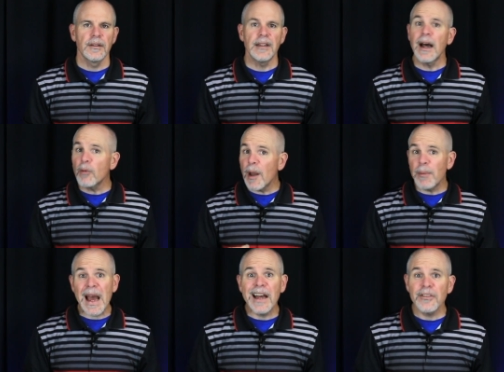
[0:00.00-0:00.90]
Not why
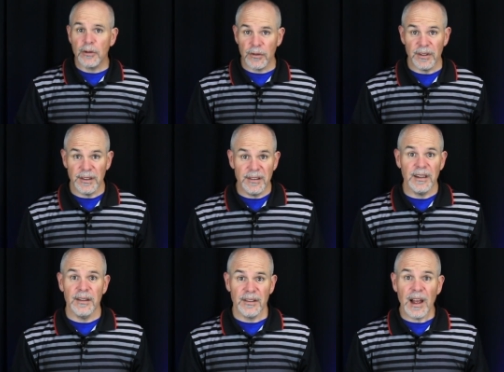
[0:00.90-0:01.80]
pastors
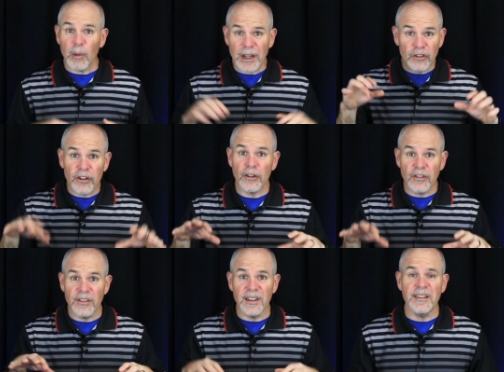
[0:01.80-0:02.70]
exist, not why
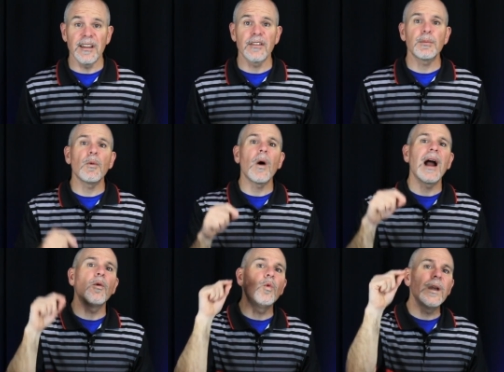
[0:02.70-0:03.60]
churches exist, but
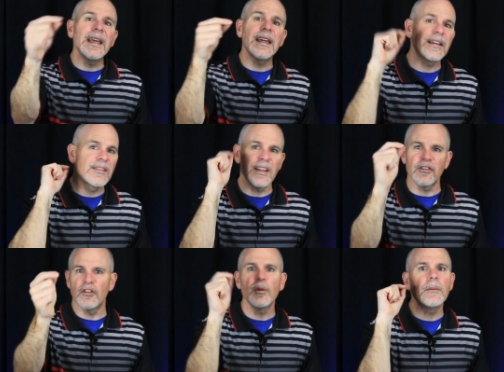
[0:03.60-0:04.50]
why we
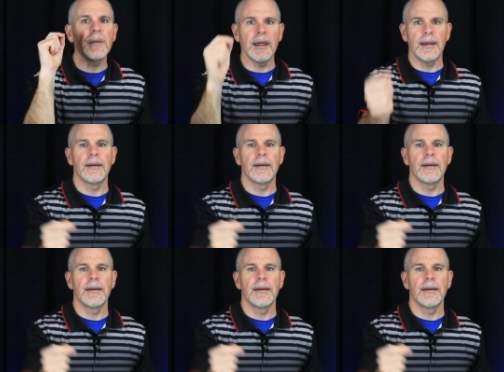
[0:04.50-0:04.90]
exist, you and me